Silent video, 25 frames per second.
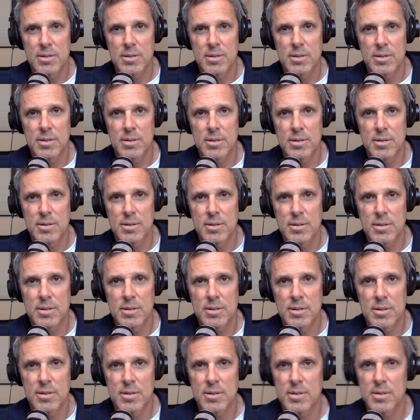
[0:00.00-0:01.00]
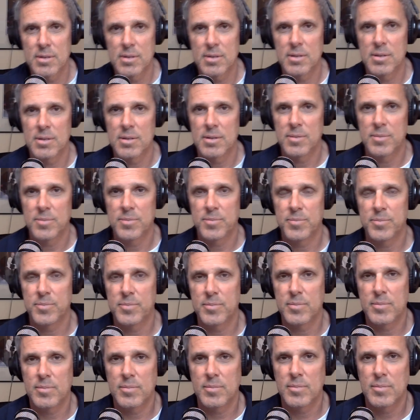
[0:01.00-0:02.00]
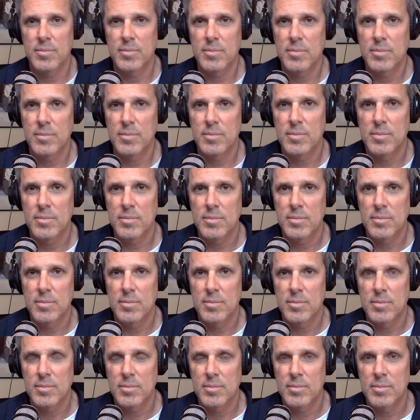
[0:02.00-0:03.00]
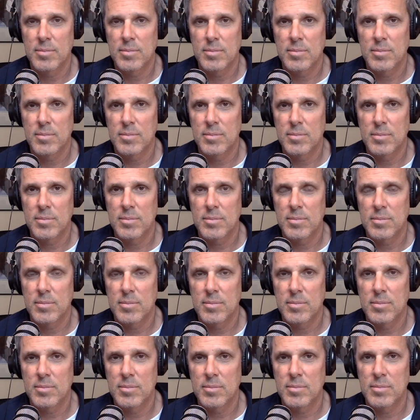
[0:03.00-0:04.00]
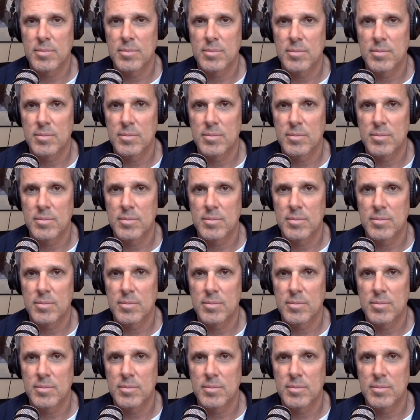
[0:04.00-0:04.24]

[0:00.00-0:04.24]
(silent)